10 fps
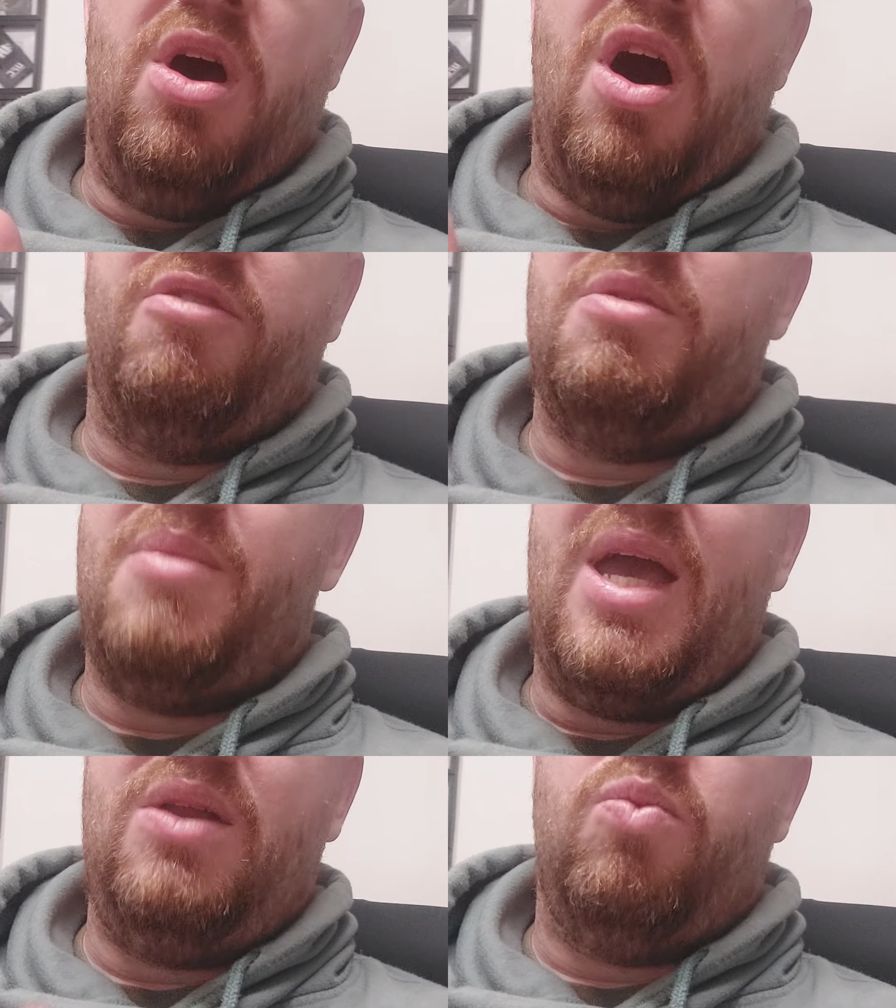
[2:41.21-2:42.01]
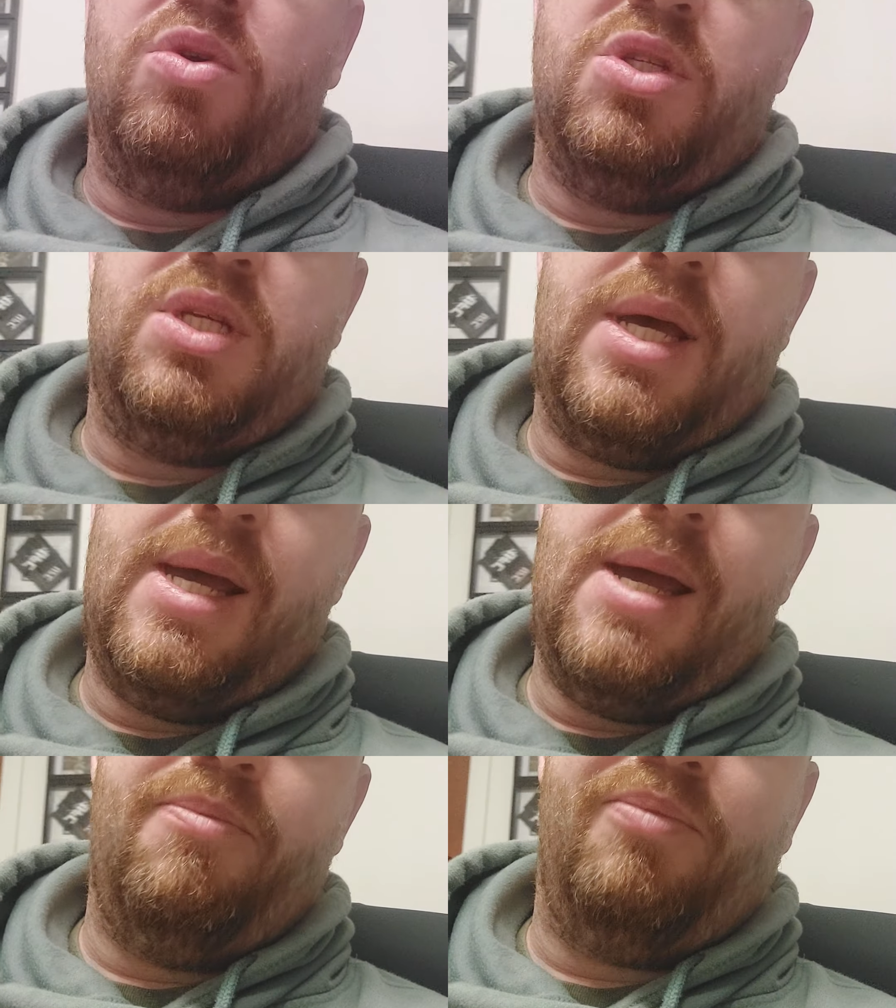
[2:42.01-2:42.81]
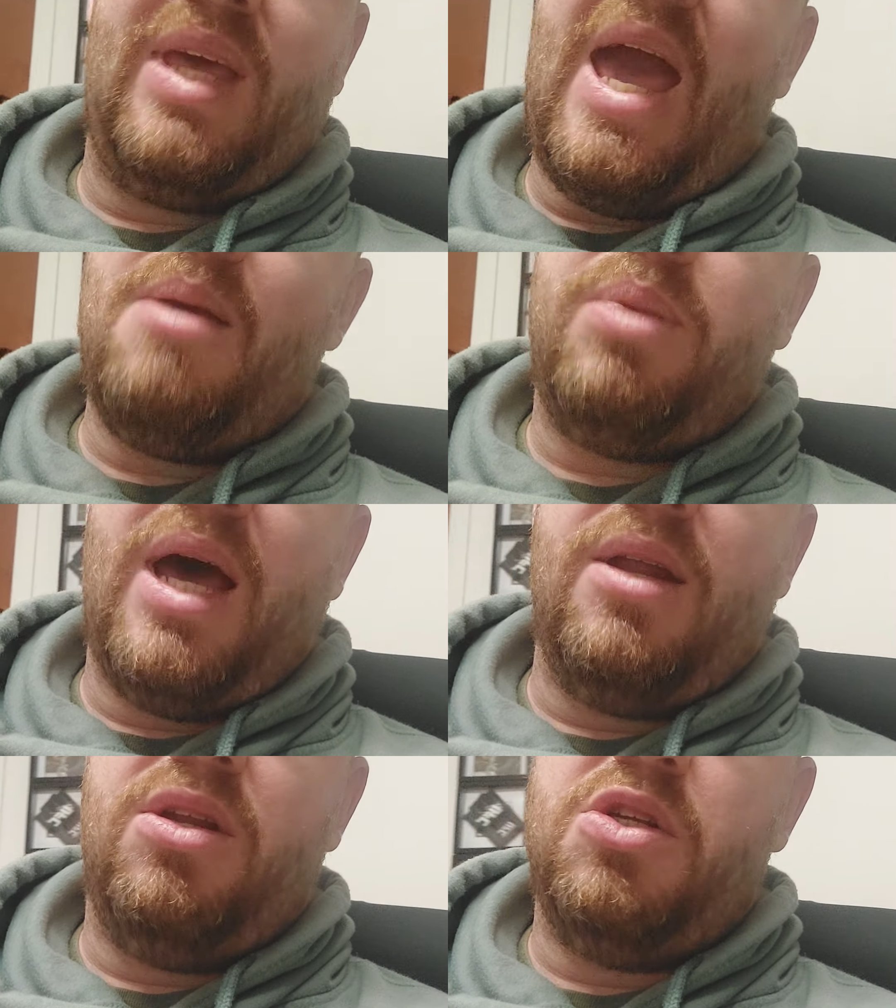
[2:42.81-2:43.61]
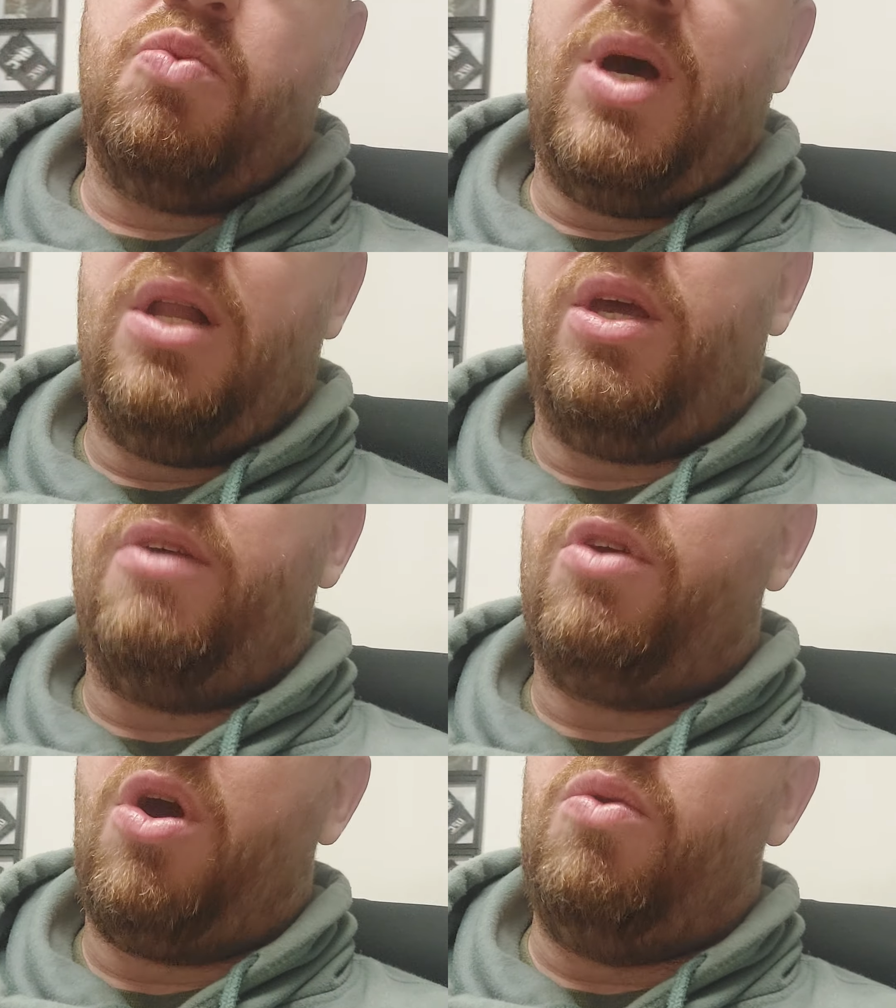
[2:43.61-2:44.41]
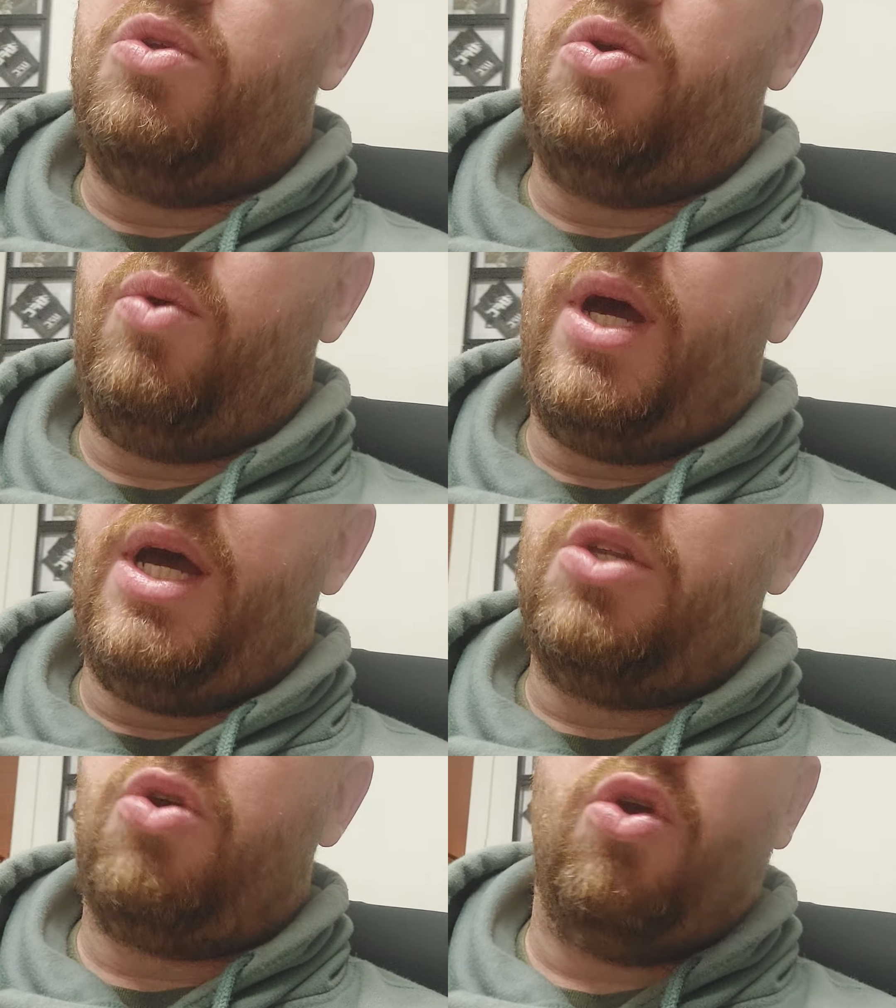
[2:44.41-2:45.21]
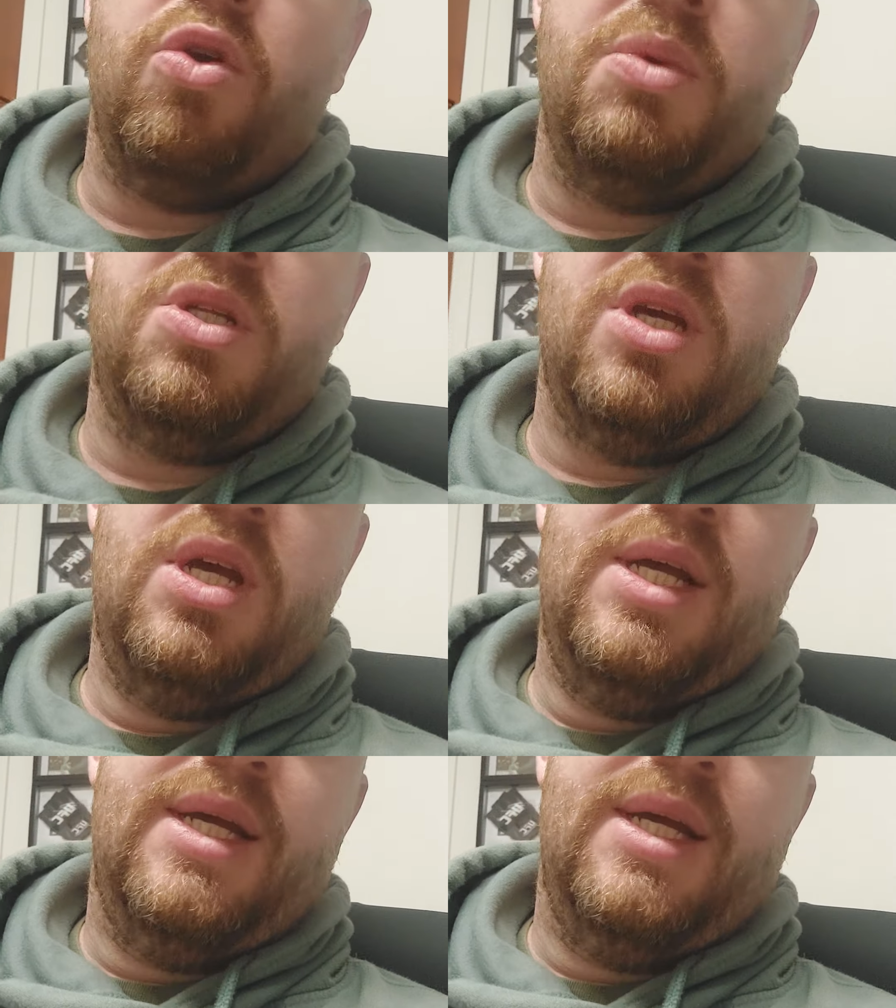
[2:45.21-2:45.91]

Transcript: of the main ones um, game planning as well like if you're going to a tournament